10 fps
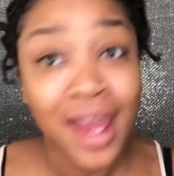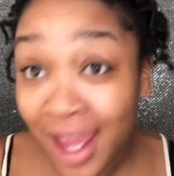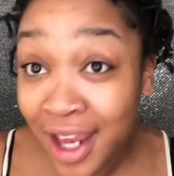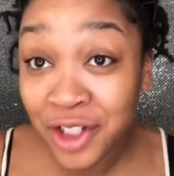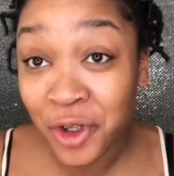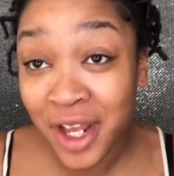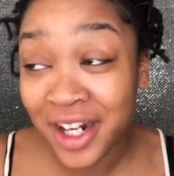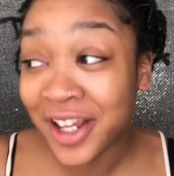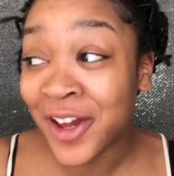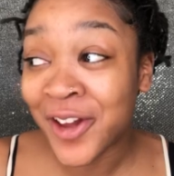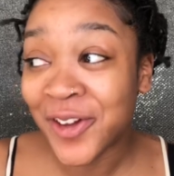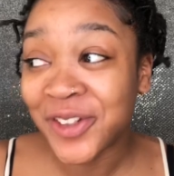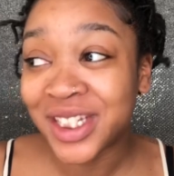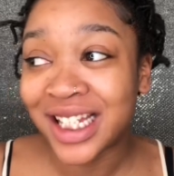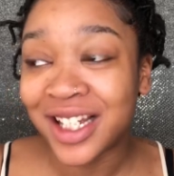I ain't trying to
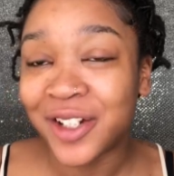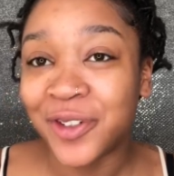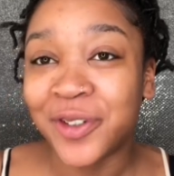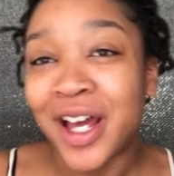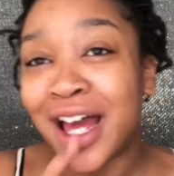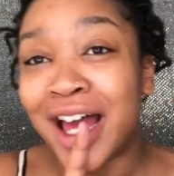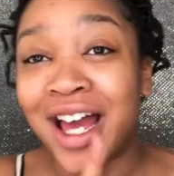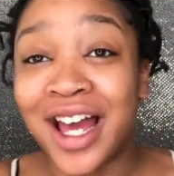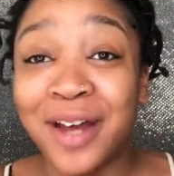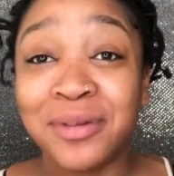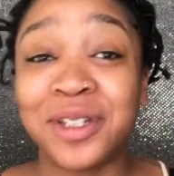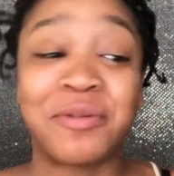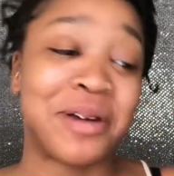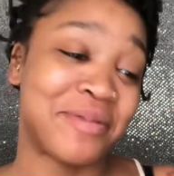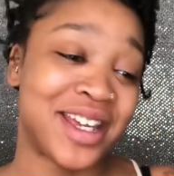go, so I'm gonna do
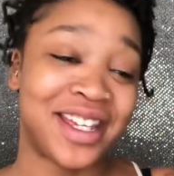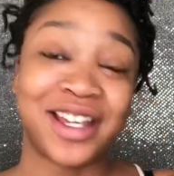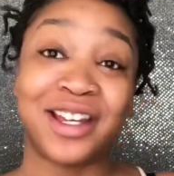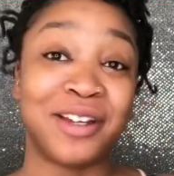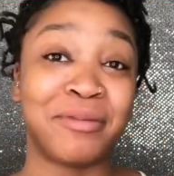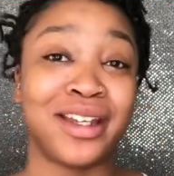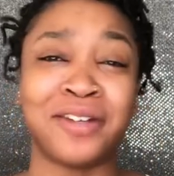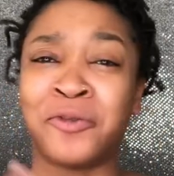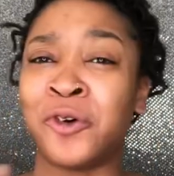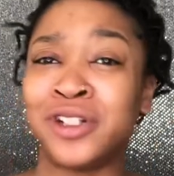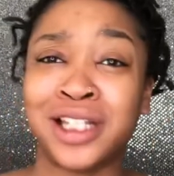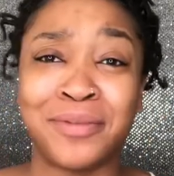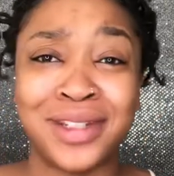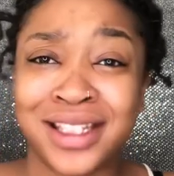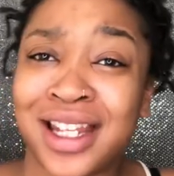my makeup, and of course I'm
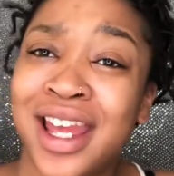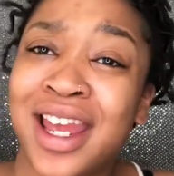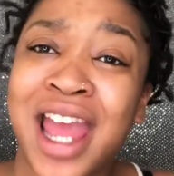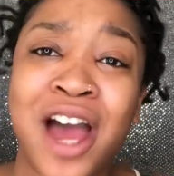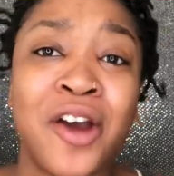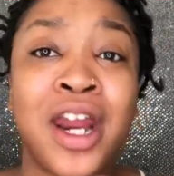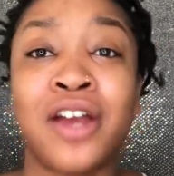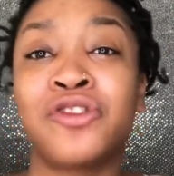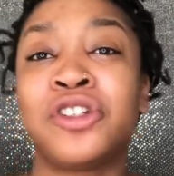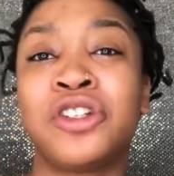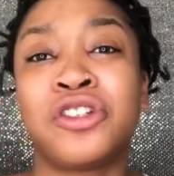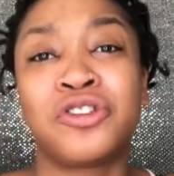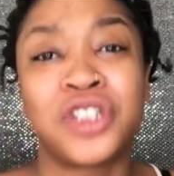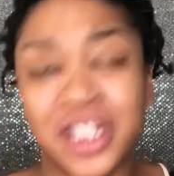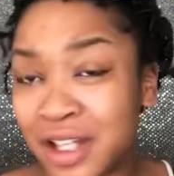gonna say, how can I go to the
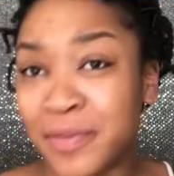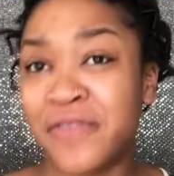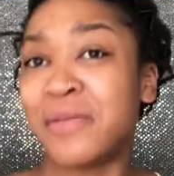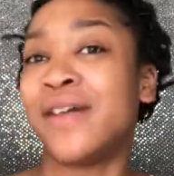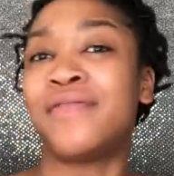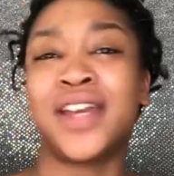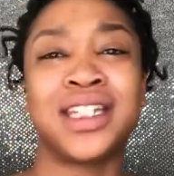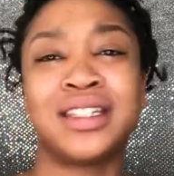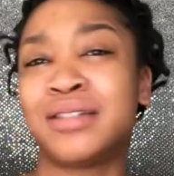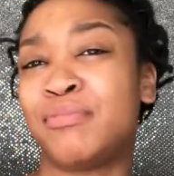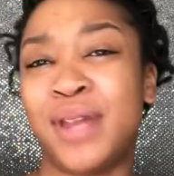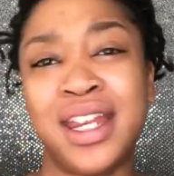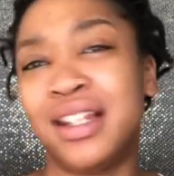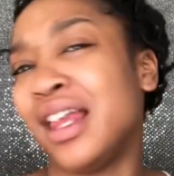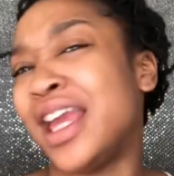gym if my face is
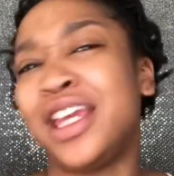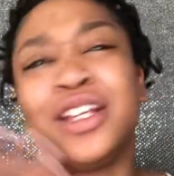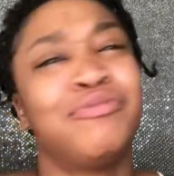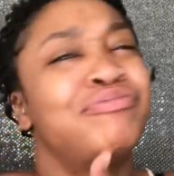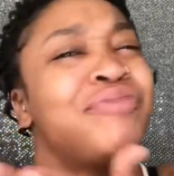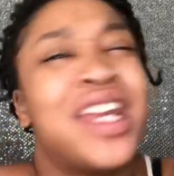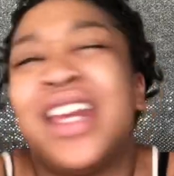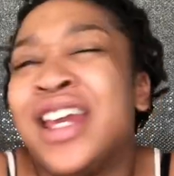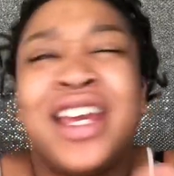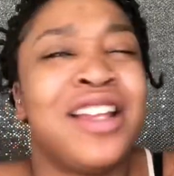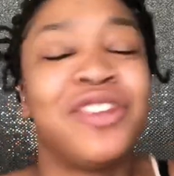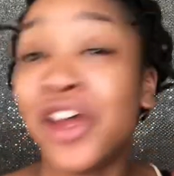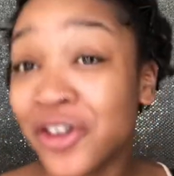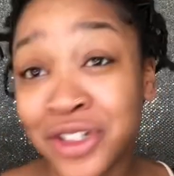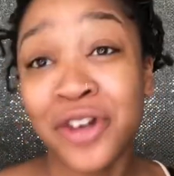beat? Like,
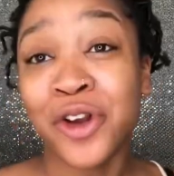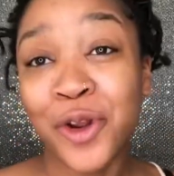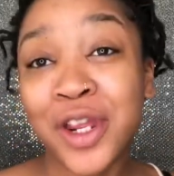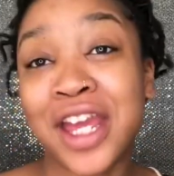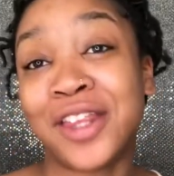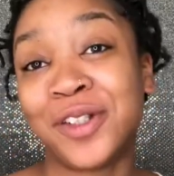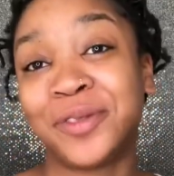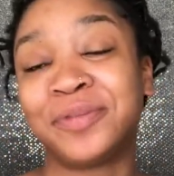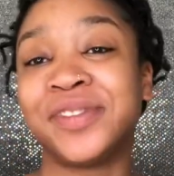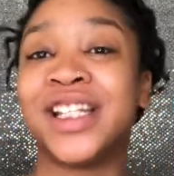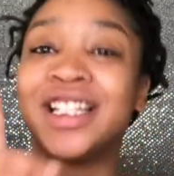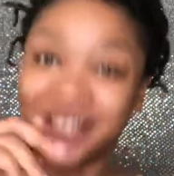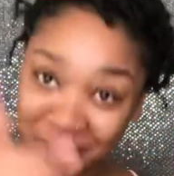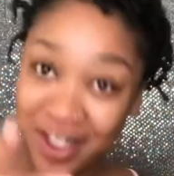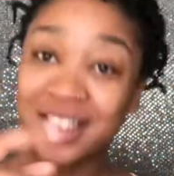those don't go together.
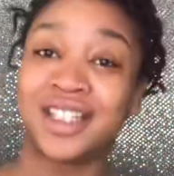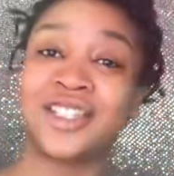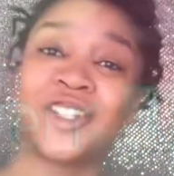So let's get started.